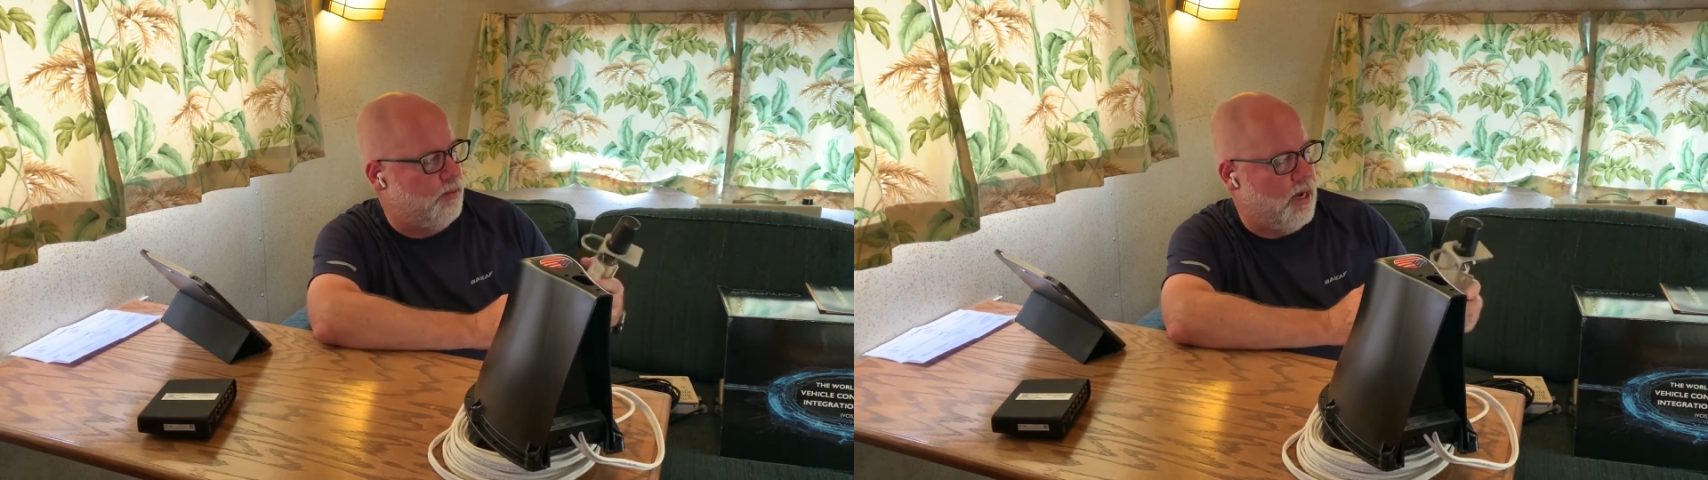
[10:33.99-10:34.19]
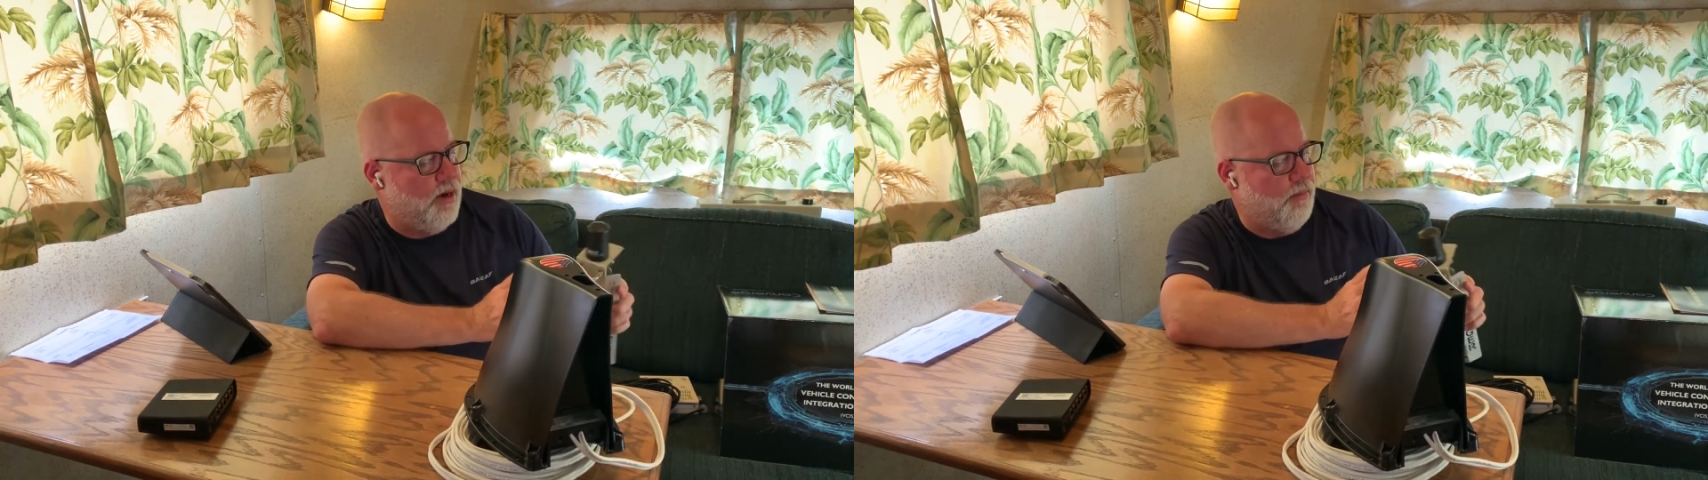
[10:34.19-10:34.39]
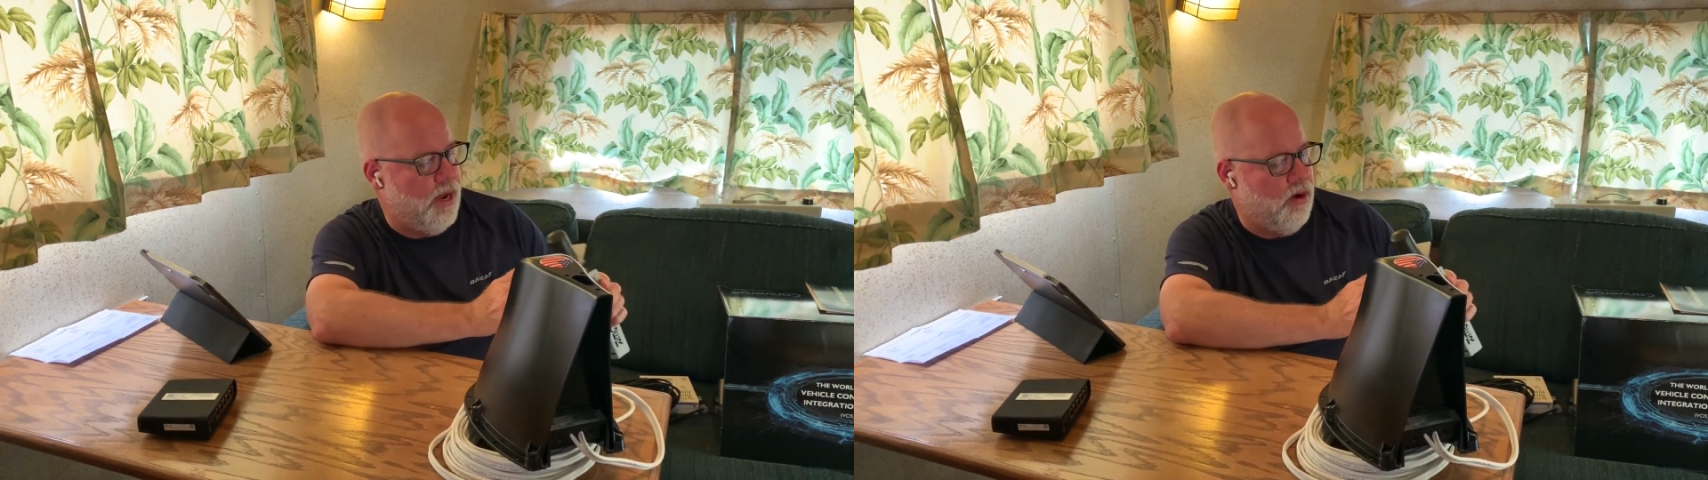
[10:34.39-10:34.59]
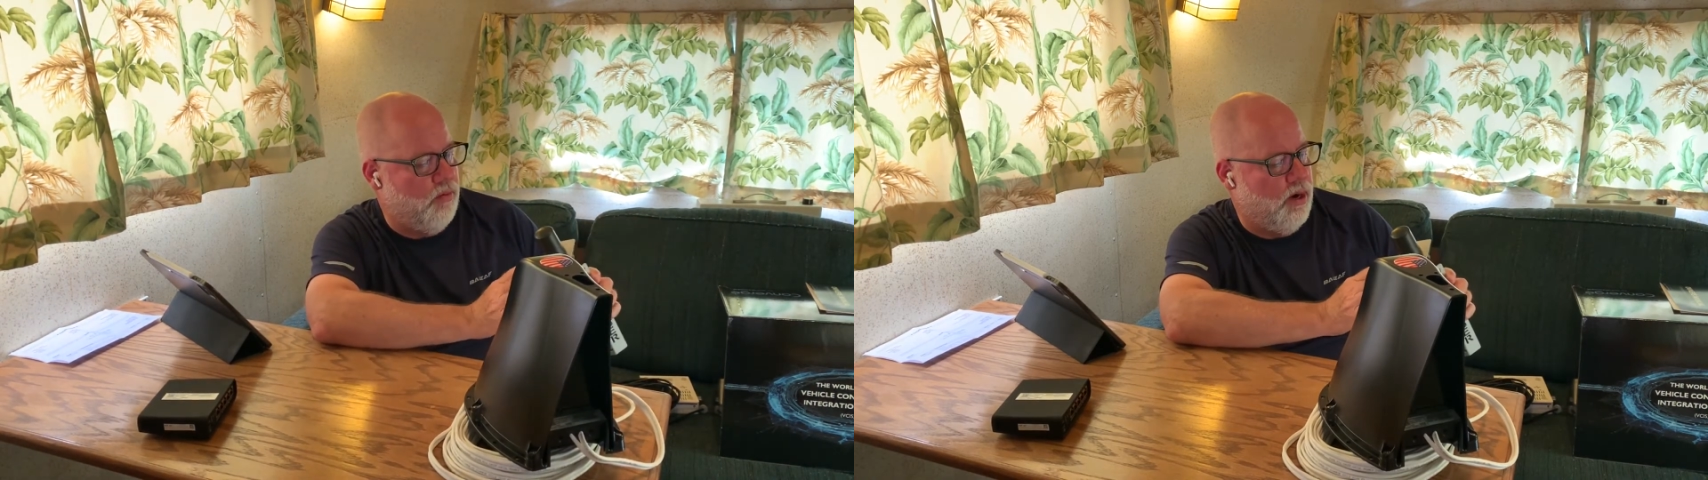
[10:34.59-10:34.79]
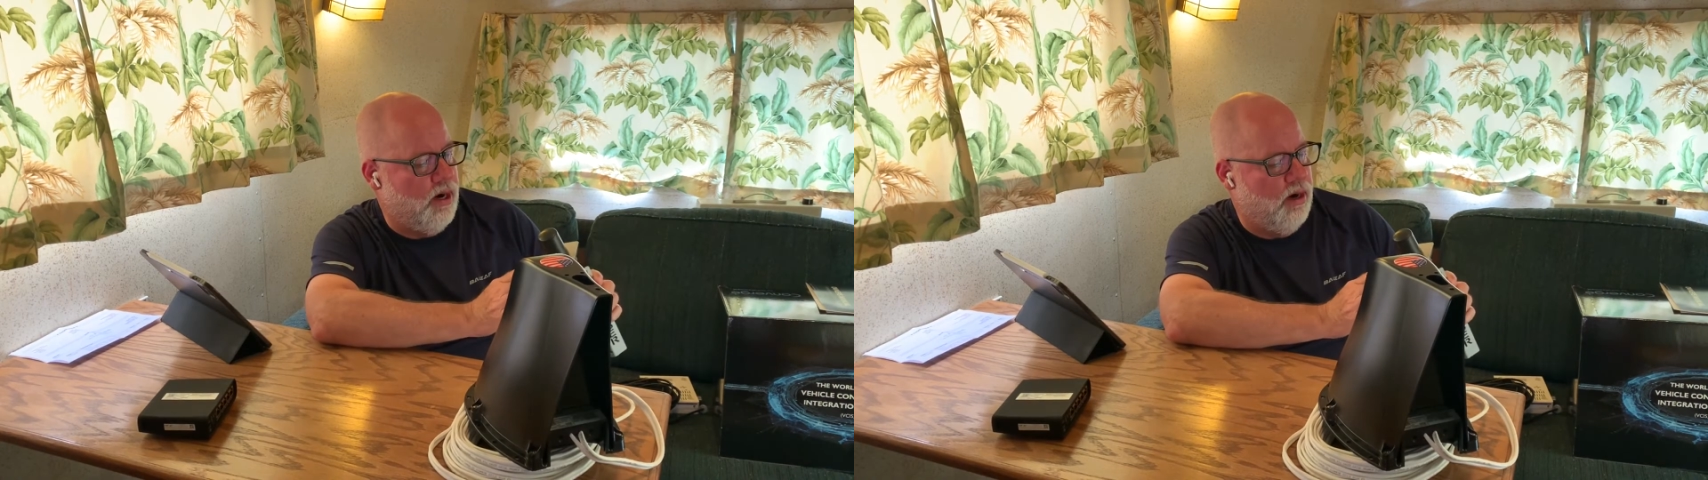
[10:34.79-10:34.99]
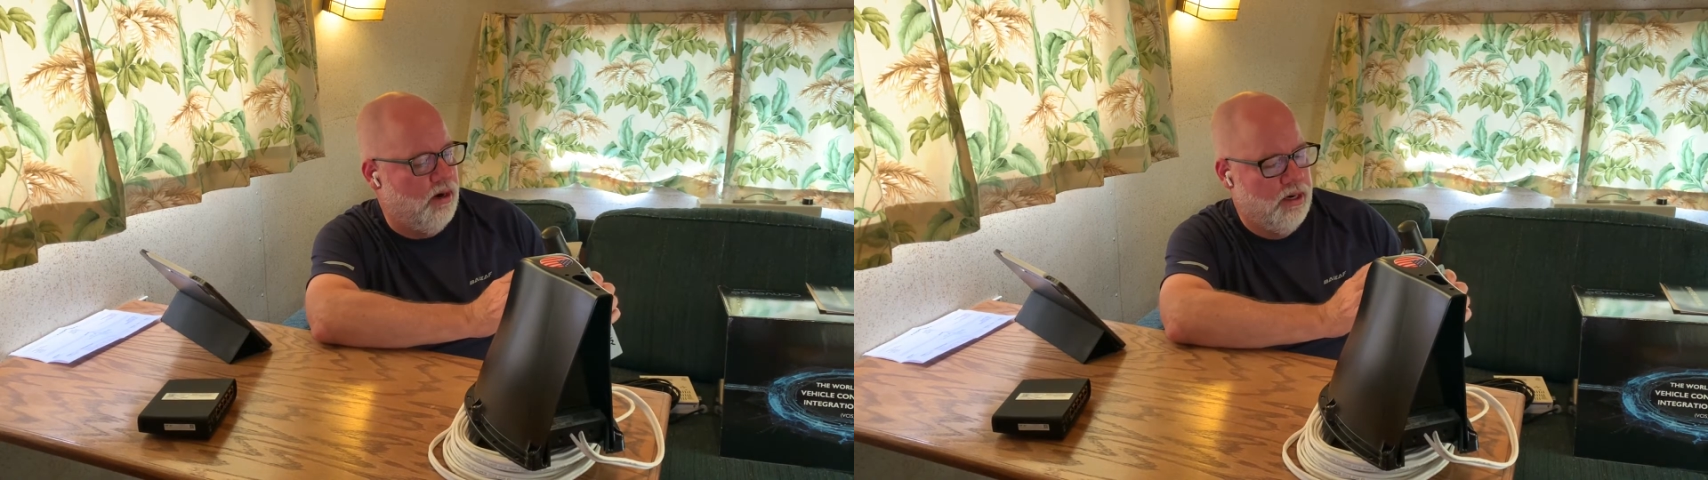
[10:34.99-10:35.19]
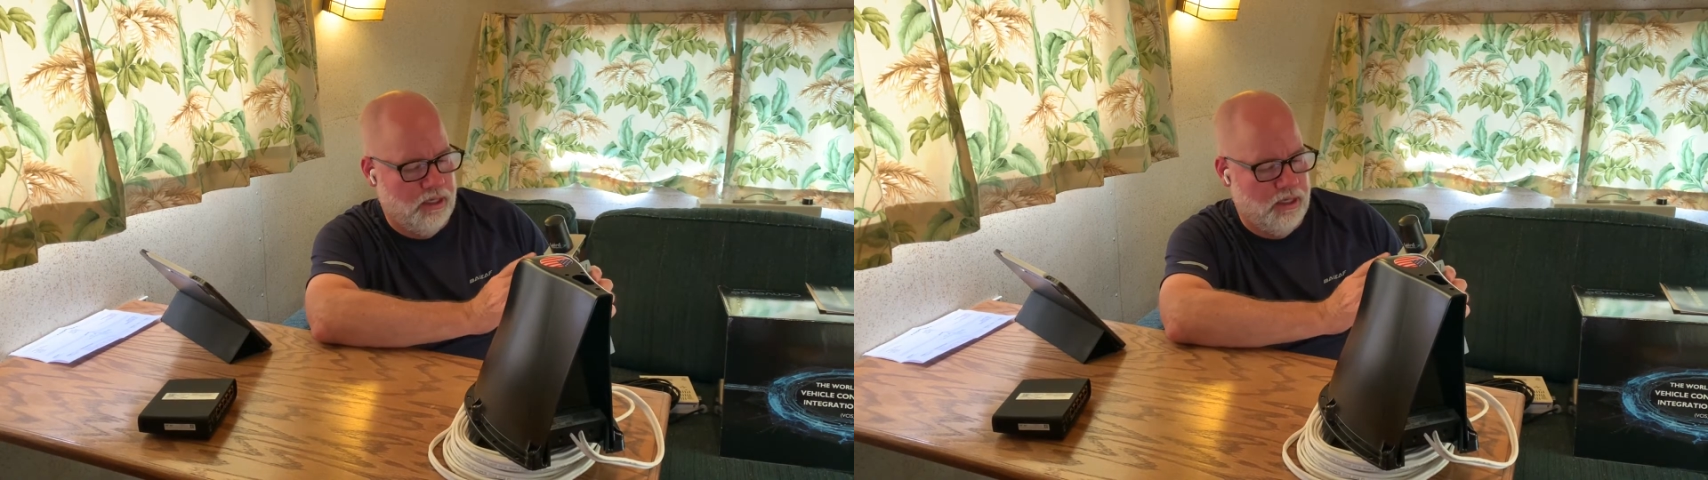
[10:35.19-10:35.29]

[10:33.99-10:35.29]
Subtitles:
kind of mount where